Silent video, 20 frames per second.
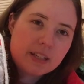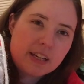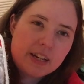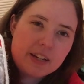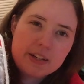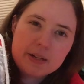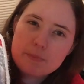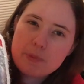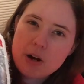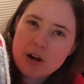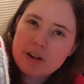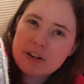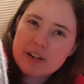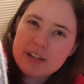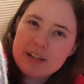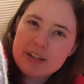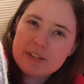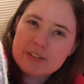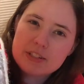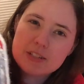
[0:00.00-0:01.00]
Karen
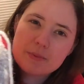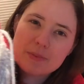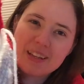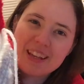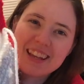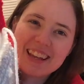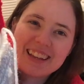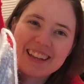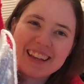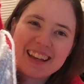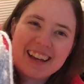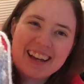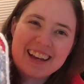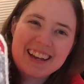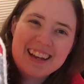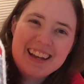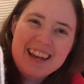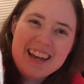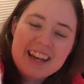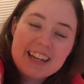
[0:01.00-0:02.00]
Party or something like that.
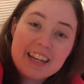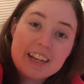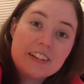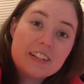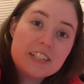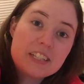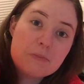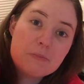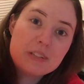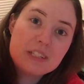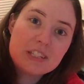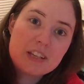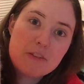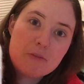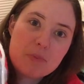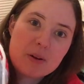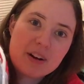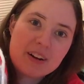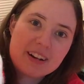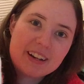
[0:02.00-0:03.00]
Karen Simply
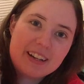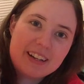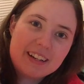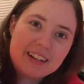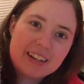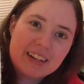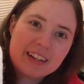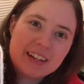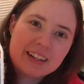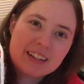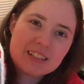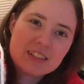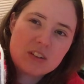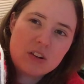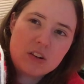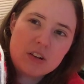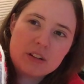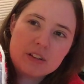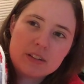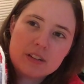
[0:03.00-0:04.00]
Soft Party. And it's
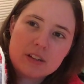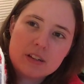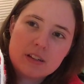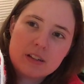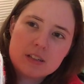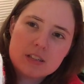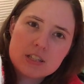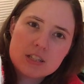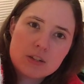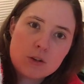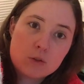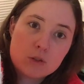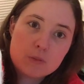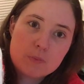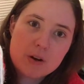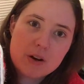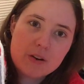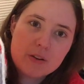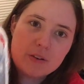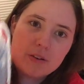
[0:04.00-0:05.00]
called Snow
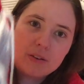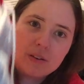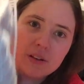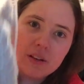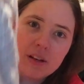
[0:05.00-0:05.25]
Sparkle.